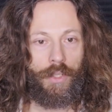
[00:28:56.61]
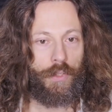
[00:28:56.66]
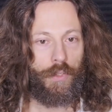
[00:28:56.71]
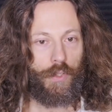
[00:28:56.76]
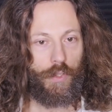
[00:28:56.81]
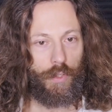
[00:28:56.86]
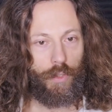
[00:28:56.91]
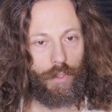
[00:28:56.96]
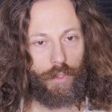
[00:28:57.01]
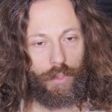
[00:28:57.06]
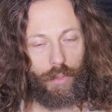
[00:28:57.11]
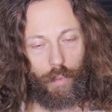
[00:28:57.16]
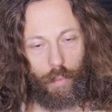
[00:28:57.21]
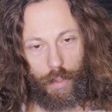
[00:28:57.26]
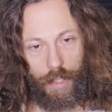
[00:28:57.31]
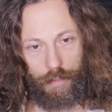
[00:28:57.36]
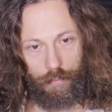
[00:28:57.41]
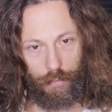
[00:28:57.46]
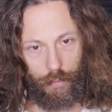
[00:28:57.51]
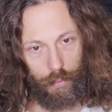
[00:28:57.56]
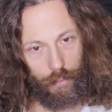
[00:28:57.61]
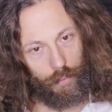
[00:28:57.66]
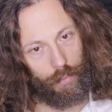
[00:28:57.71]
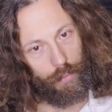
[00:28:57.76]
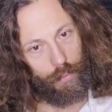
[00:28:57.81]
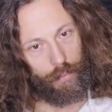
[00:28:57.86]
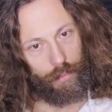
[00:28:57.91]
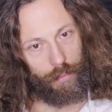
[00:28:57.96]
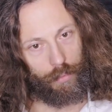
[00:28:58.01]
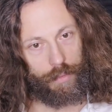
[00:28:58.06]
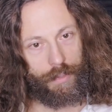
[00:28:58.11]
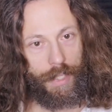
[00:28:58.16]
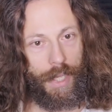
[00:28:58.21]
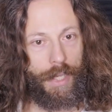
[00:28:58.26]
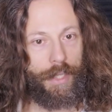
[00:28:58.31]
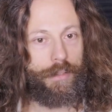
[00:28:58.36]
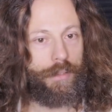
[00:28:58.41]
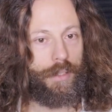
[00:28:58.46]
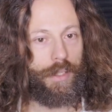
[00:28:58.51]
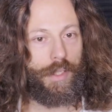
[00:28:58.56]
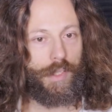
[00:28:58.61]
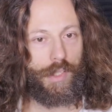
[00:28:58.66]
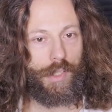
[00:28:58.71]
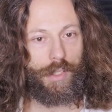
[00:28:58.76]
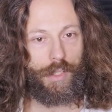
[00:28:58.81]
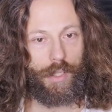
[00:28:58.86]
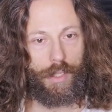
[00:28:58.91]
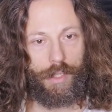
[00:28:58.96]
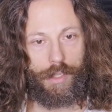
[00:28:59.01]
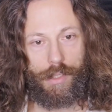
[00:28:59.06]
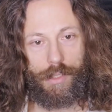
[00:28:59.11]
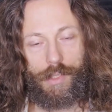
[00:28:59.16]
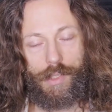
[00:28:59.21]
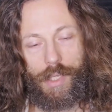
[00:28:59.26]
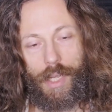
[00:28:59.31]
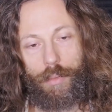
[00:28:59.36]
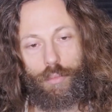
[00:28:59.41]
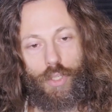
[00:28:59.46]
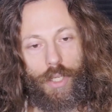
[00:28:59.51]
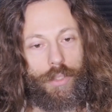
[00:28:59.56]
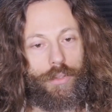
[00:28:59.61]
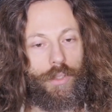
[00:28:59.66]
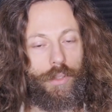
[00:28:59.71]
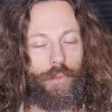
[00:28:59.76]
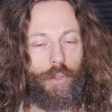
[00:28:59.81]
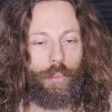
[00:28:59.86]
So if you take this as the subject of your